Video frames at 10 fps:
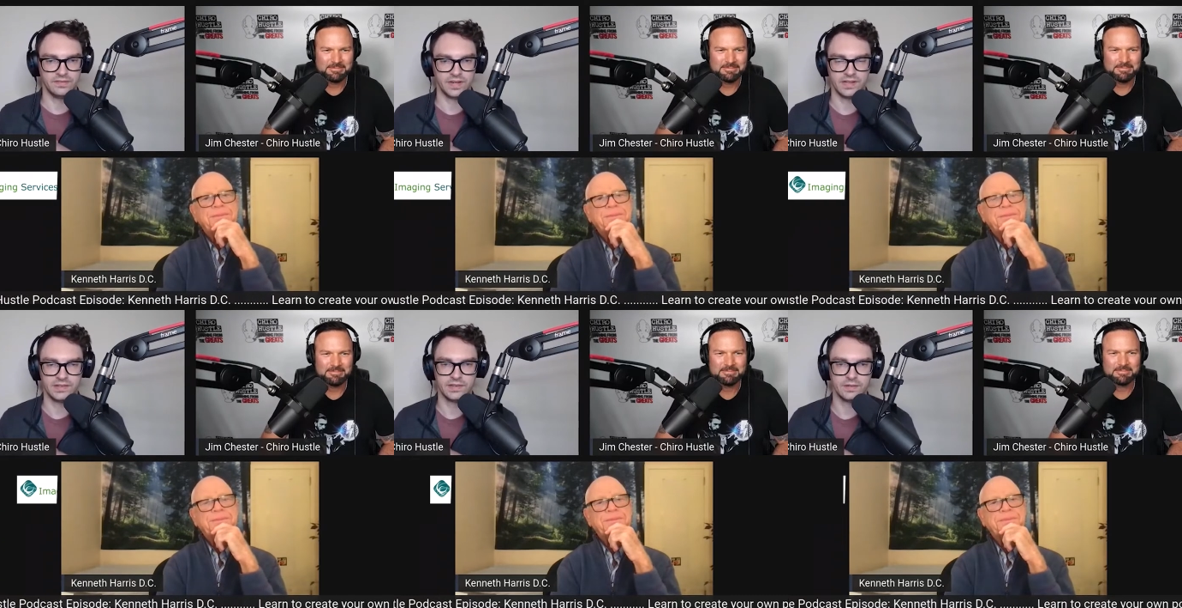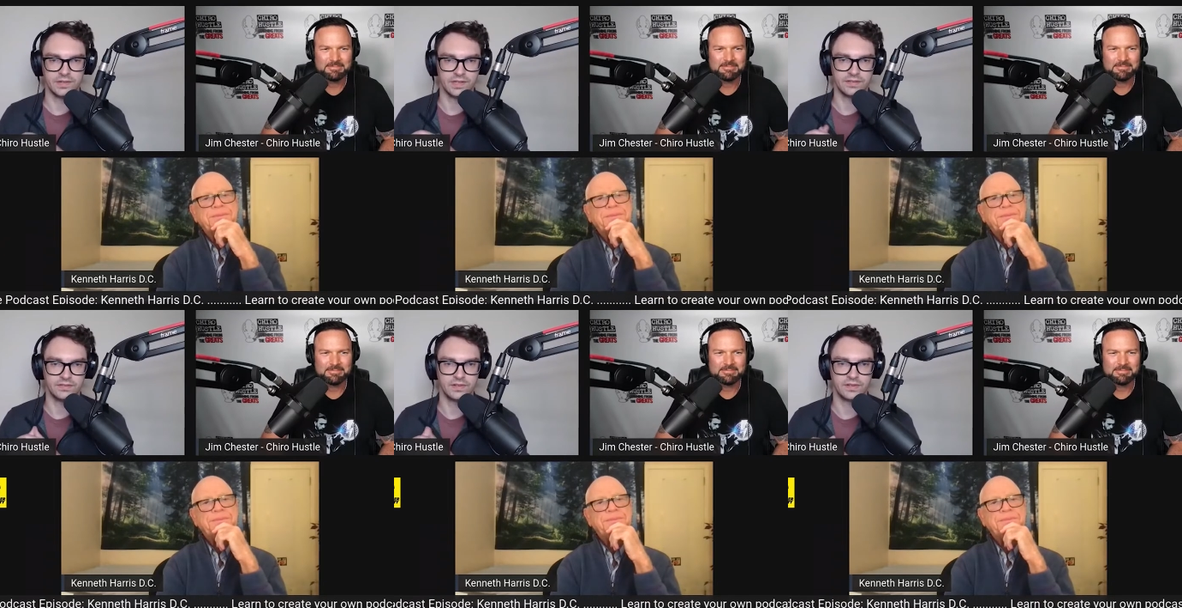Speaker 1: advice you would
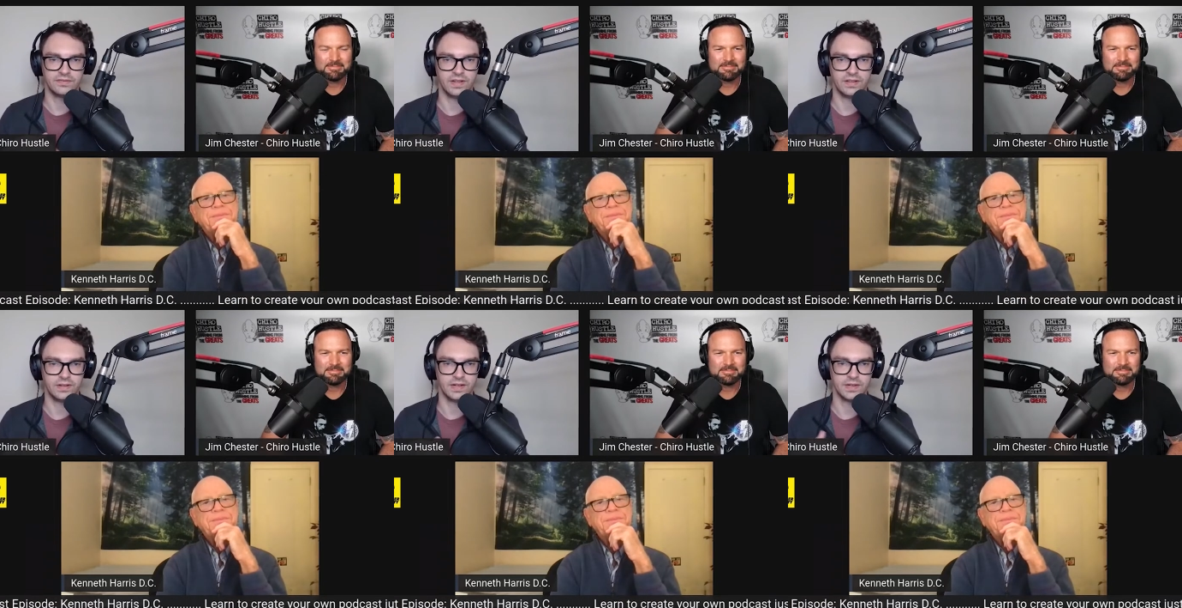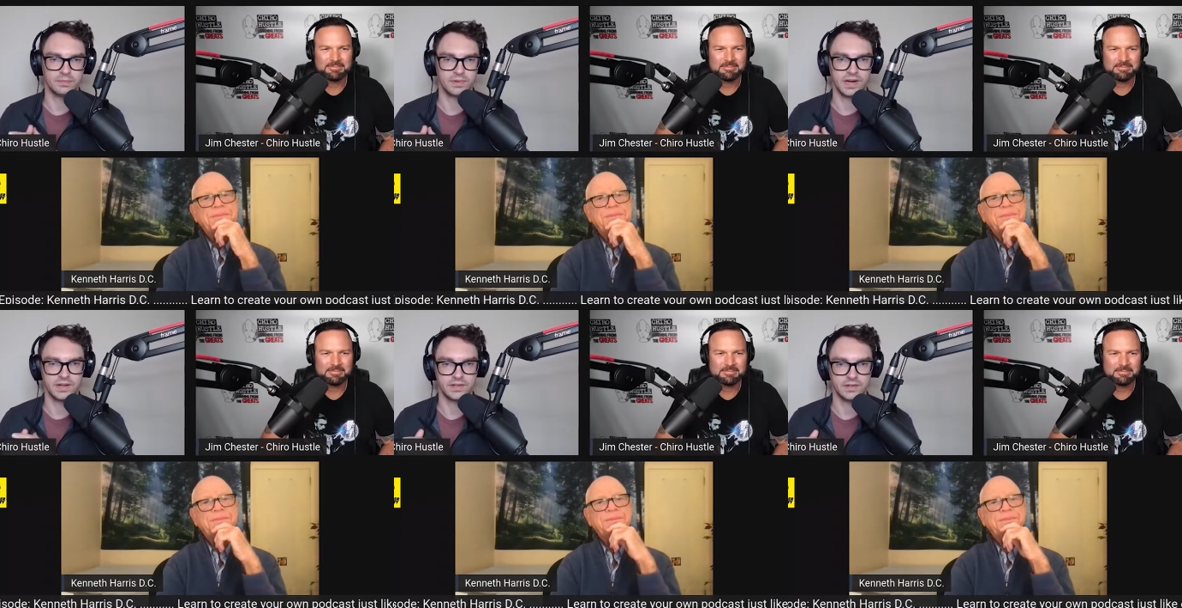give to a fellow
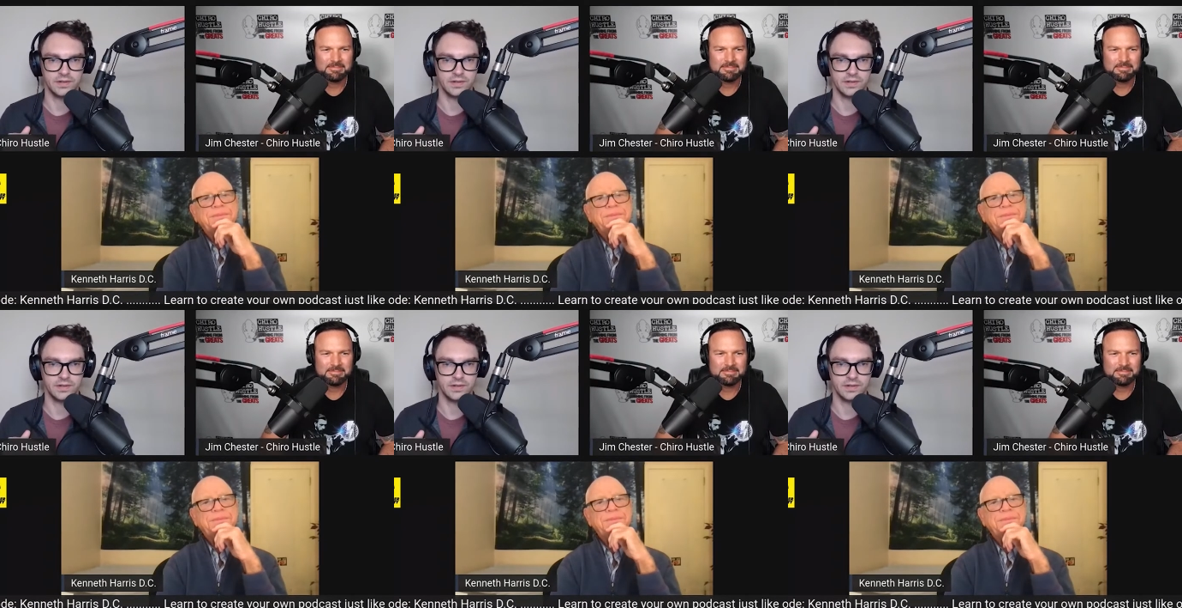chiropractor